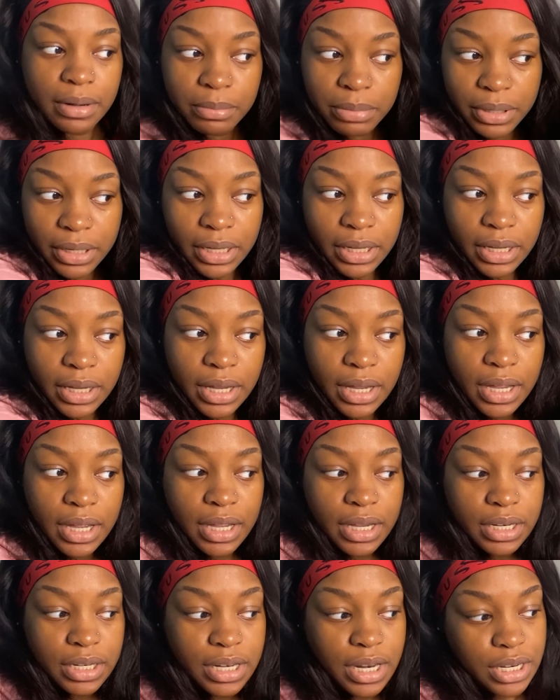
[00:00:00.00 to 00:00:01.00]
but
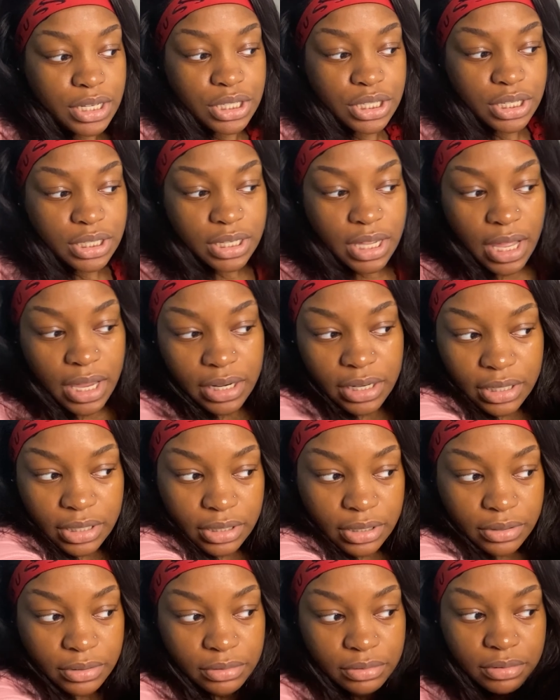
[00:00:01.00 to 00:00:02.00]
that's just kind
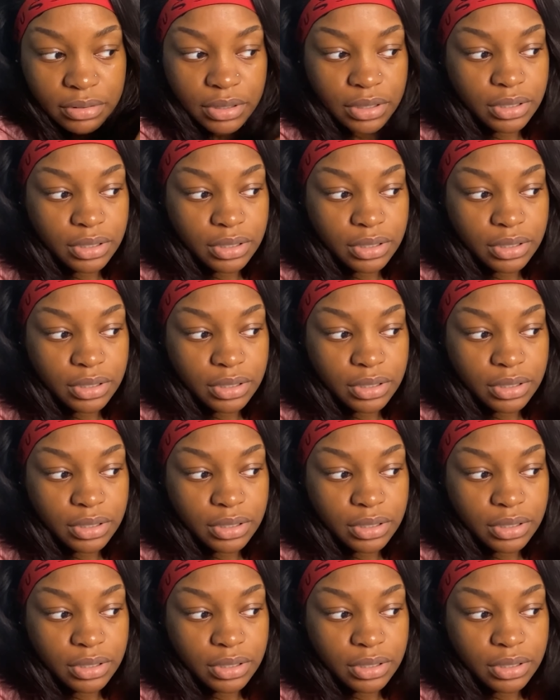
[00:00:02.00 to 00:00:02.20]
of